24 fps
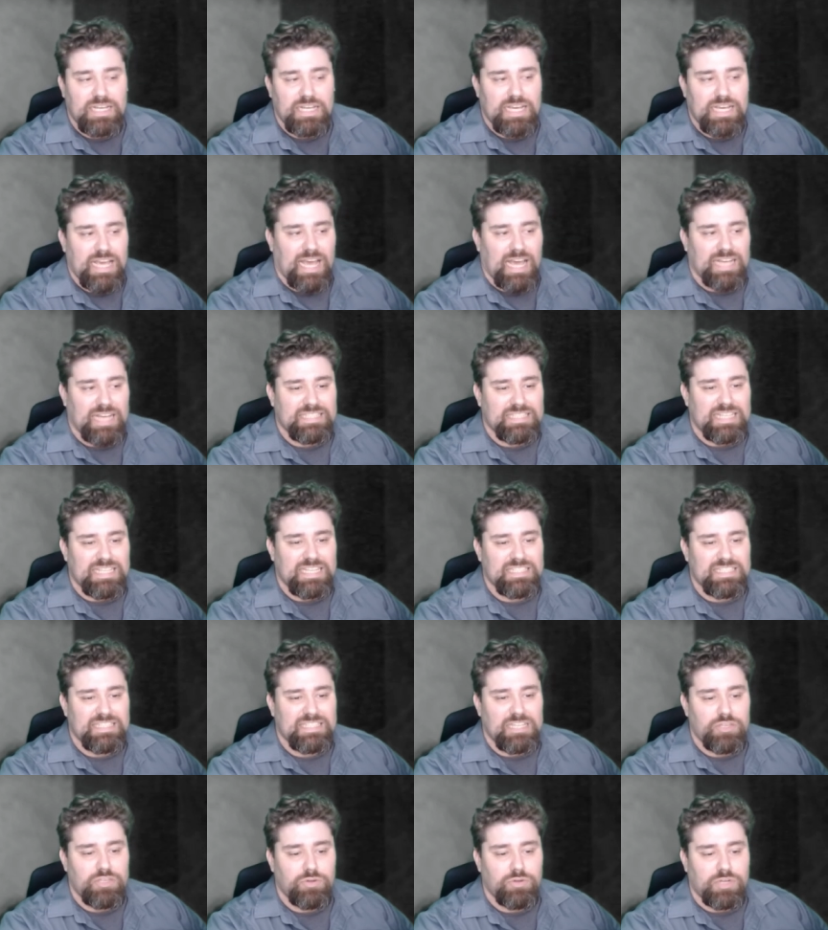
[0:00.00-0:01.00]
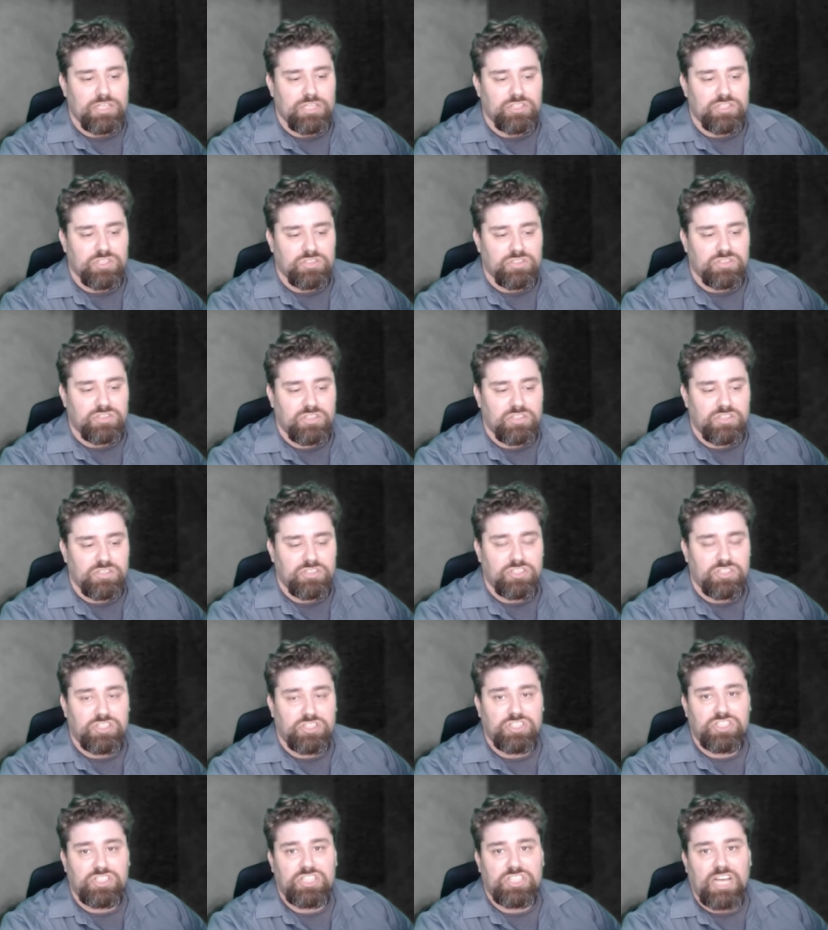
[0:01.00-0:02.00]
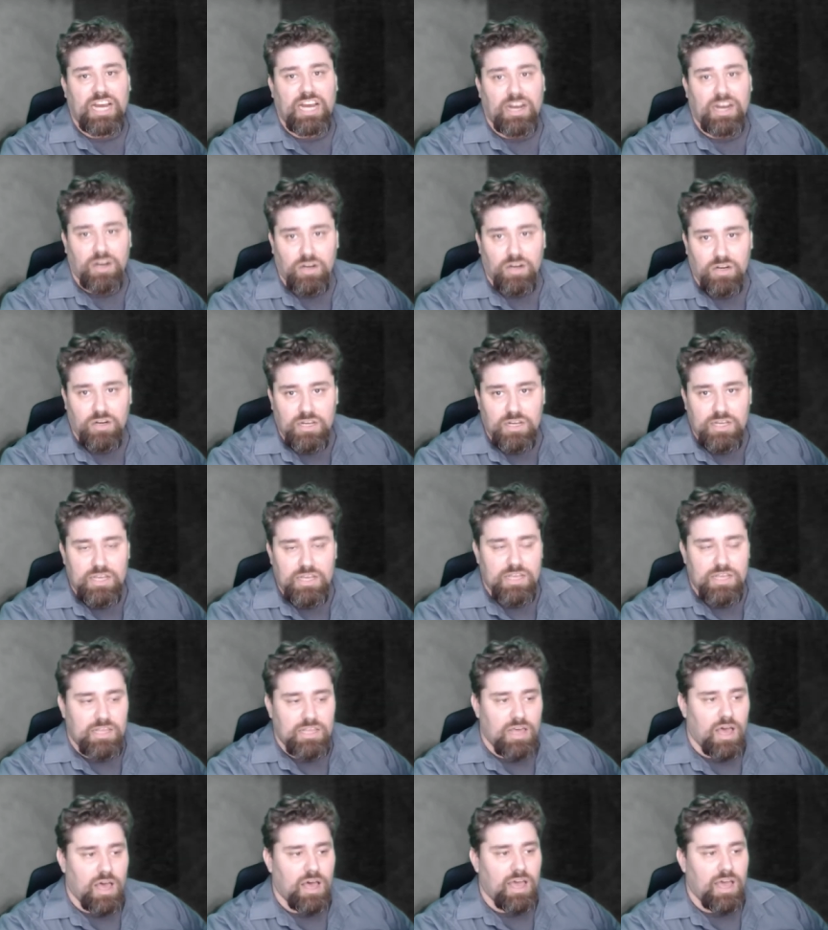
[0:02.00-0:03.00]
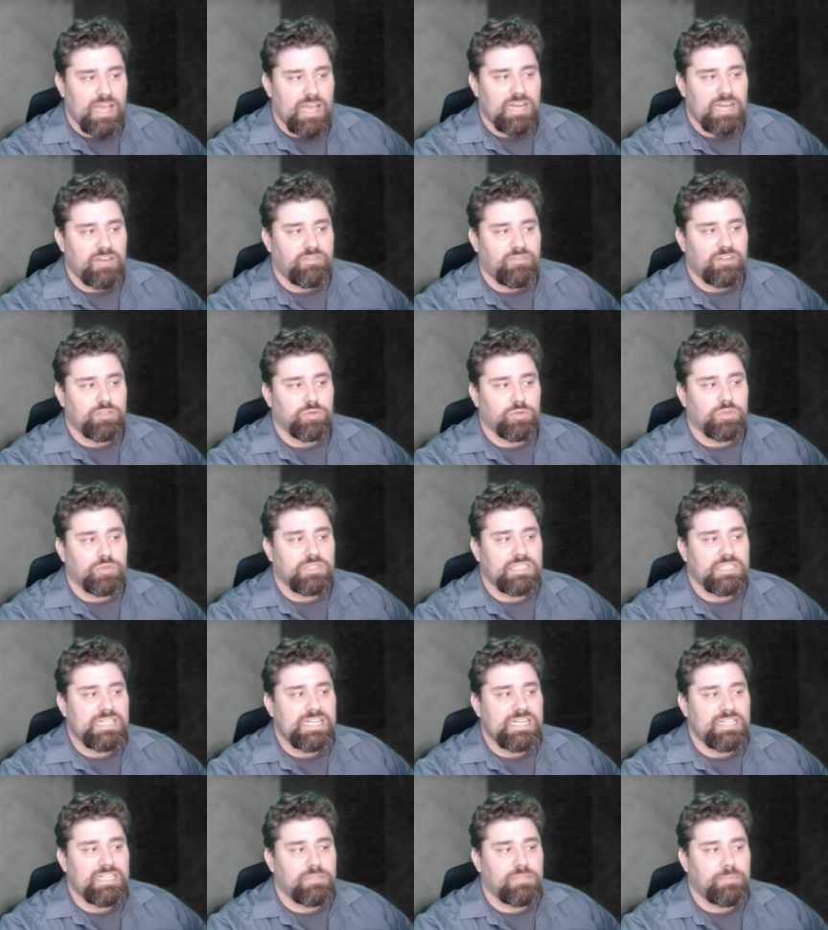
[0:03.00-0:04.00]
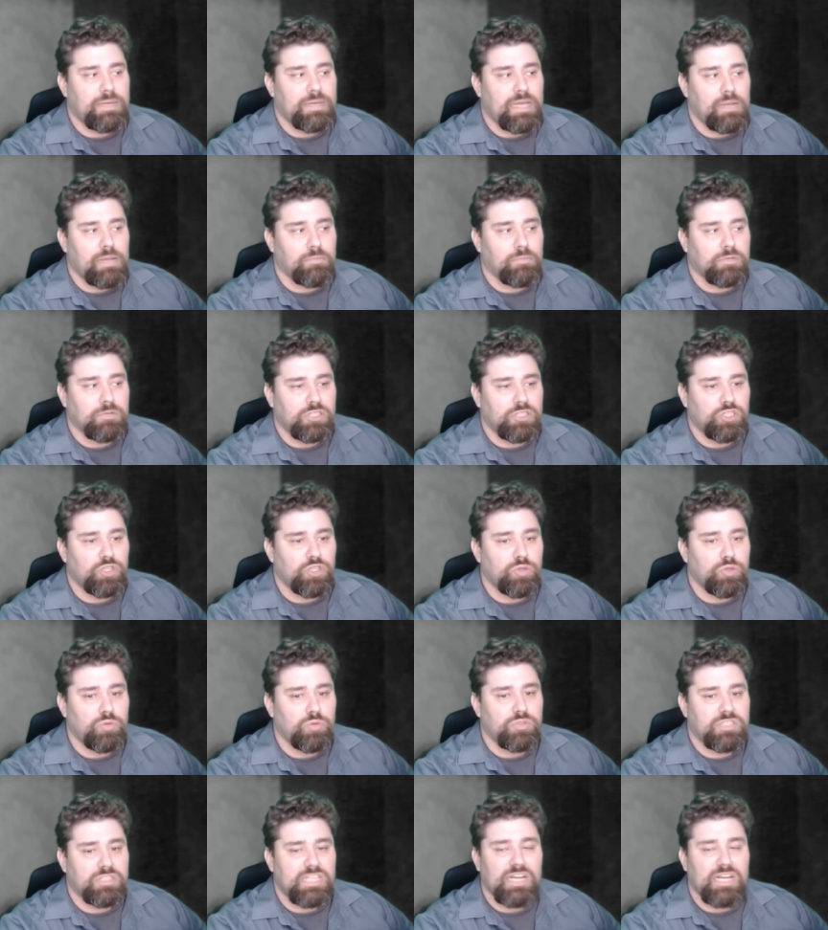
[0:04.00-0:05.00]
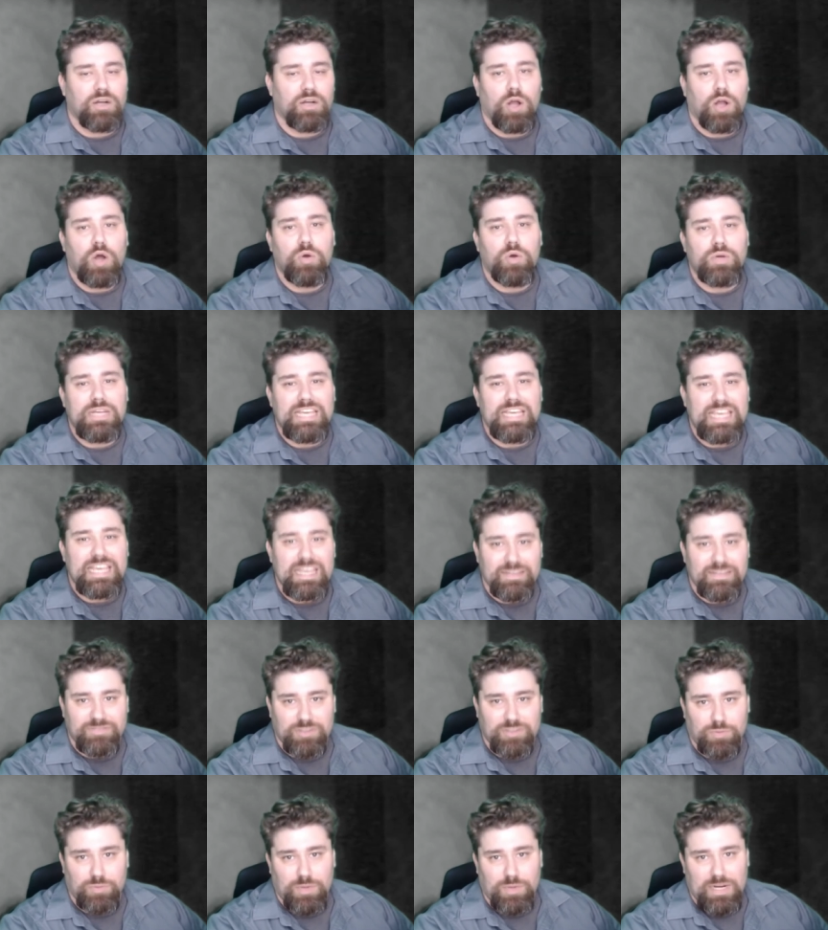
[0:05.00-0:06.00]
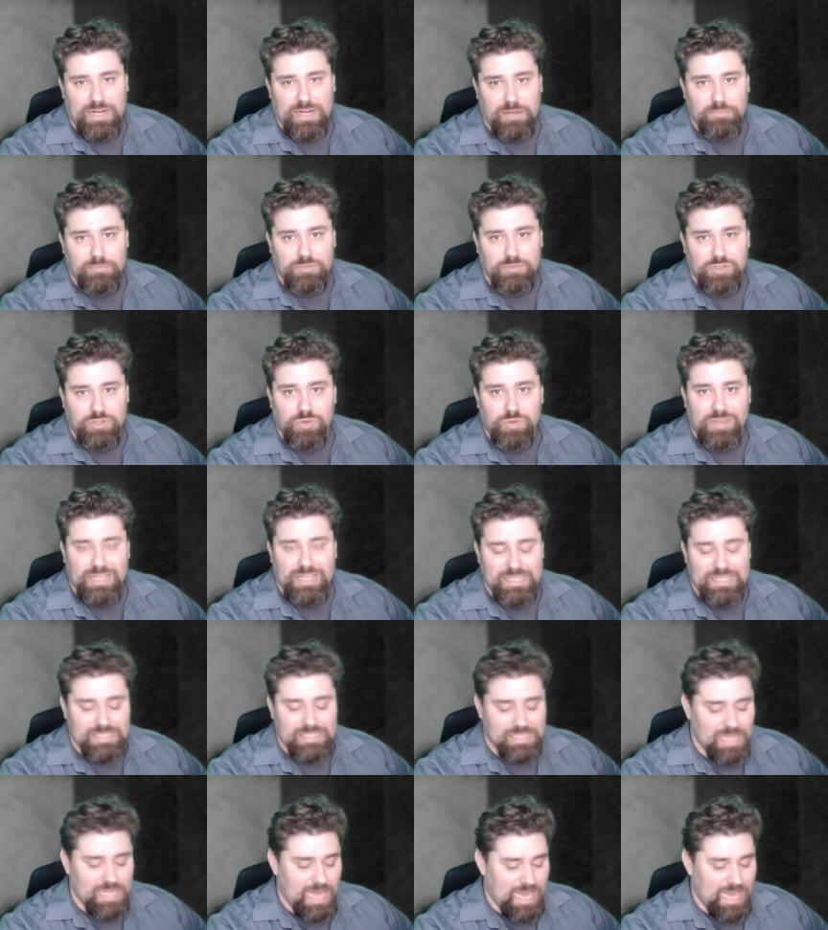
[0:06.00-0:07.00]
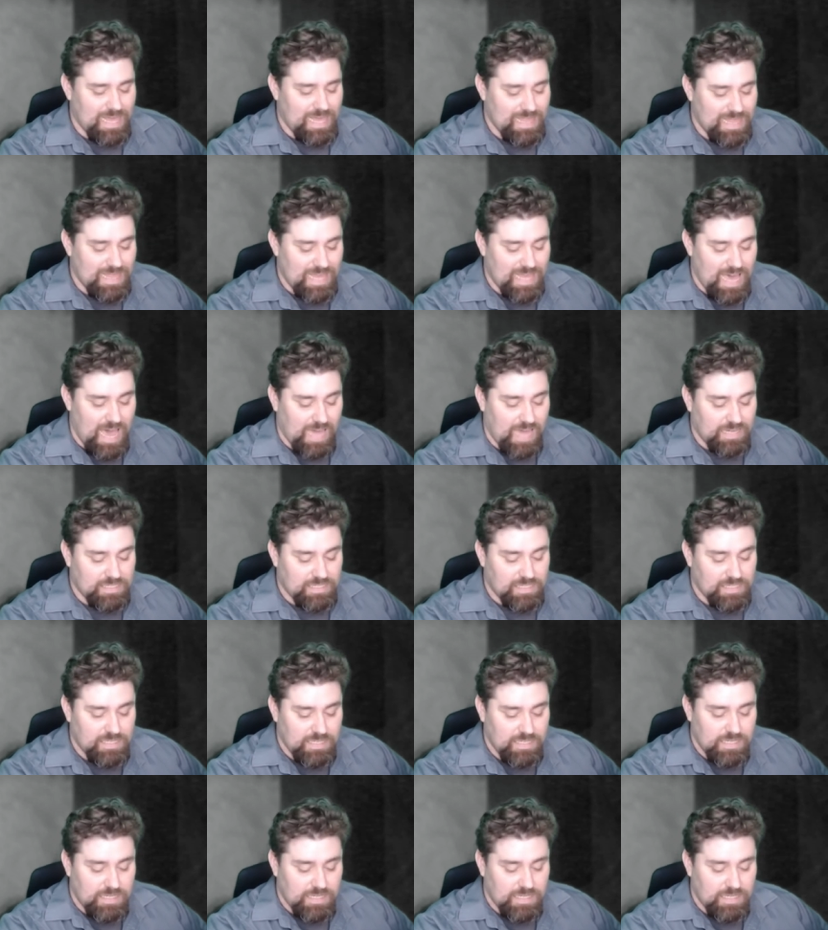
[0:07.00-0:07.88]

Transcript: as things that you can just share. Uh, individuals need to be able to use their own gifts when it comes to things like that.